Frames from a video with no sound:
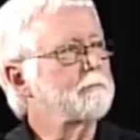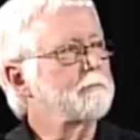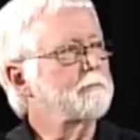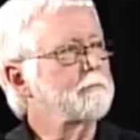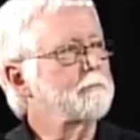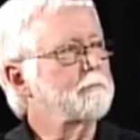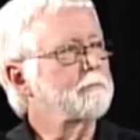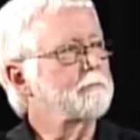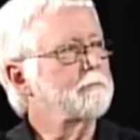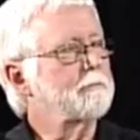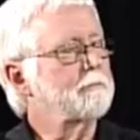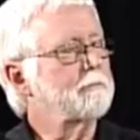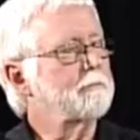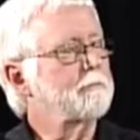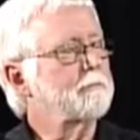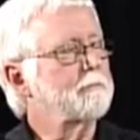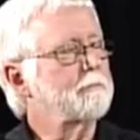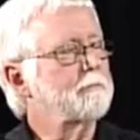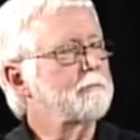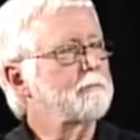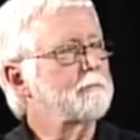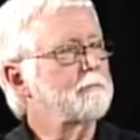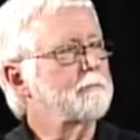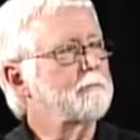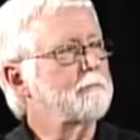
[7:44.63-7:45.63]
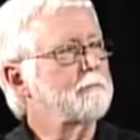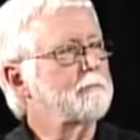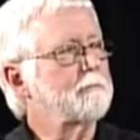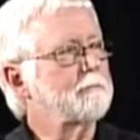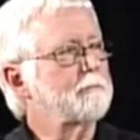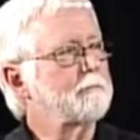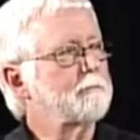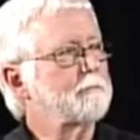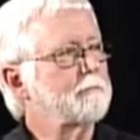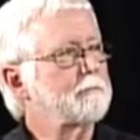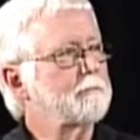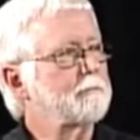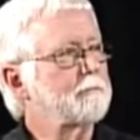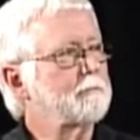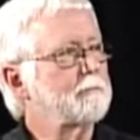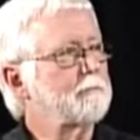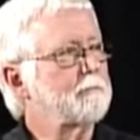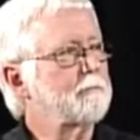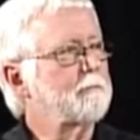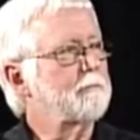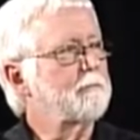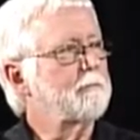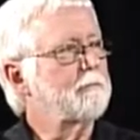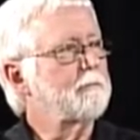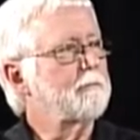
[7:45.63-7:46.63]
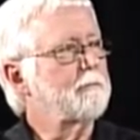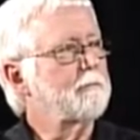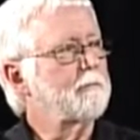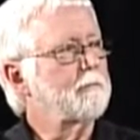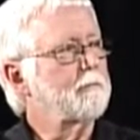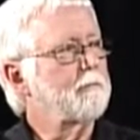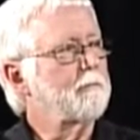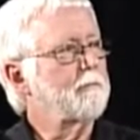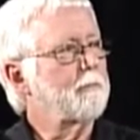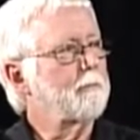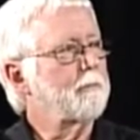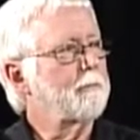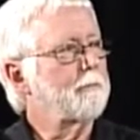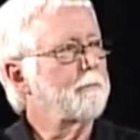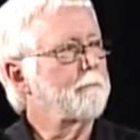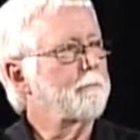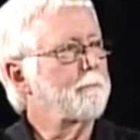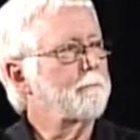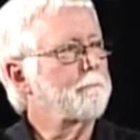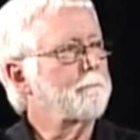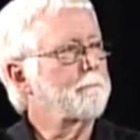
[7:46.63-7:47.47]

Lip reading: [no speech]